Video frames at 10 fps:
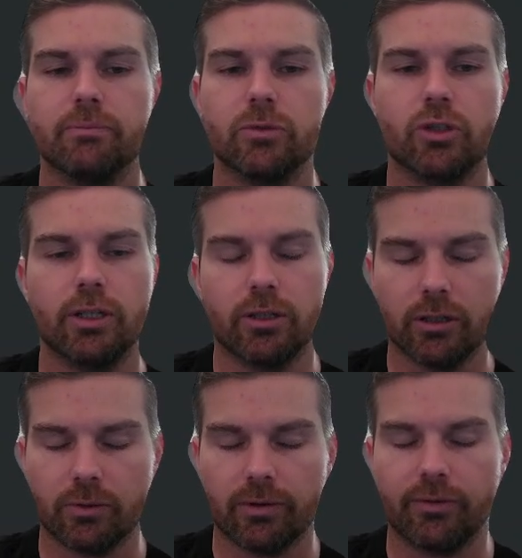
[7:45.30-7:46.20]
straight
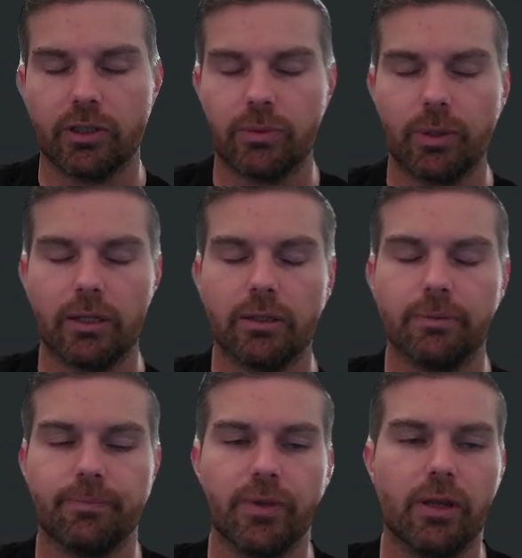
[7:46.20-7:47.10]
draws with a flush blocker
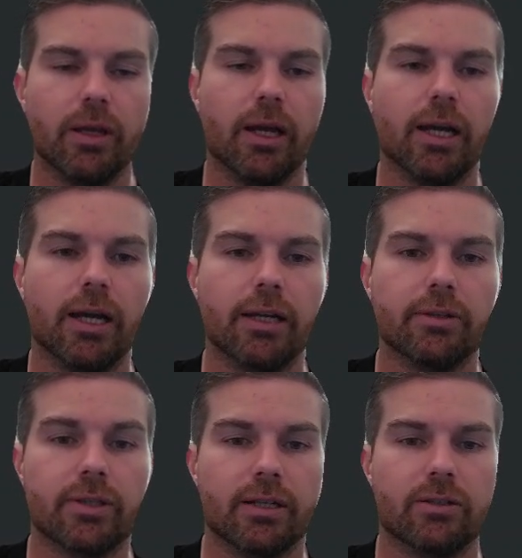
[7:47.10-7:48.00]
and
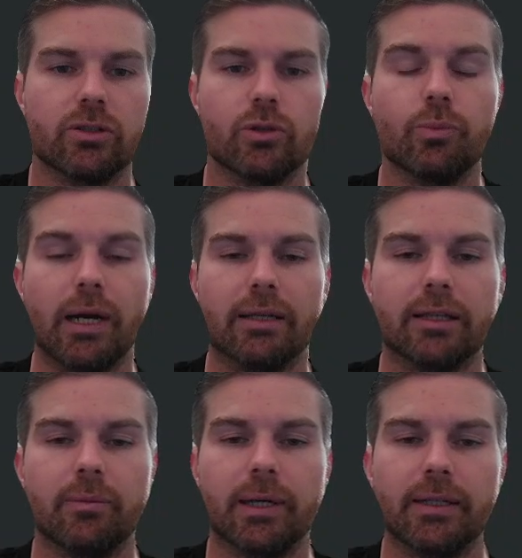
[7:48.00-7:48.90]
sets and two pair
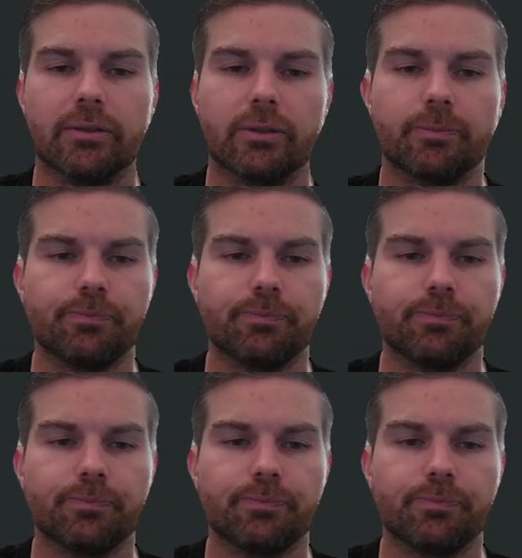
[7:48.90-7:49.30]
type hands.